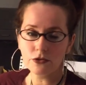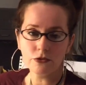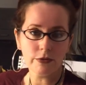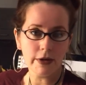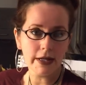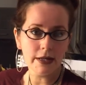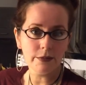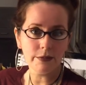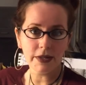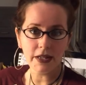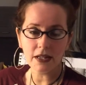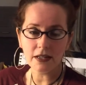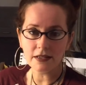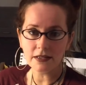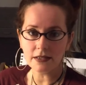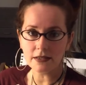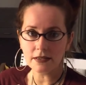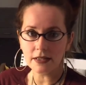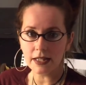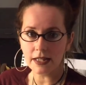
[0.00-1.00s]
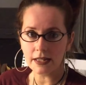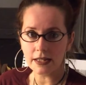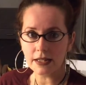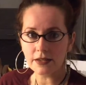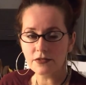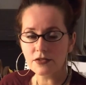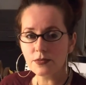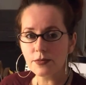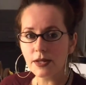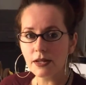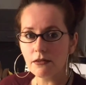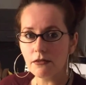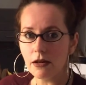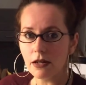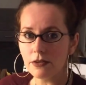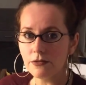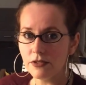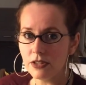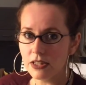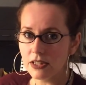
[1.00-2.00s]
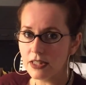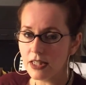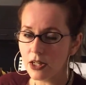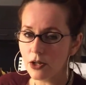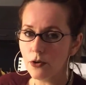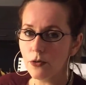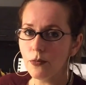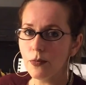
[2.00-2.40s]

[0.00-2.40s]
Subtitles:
great because it gives me a lot of detail,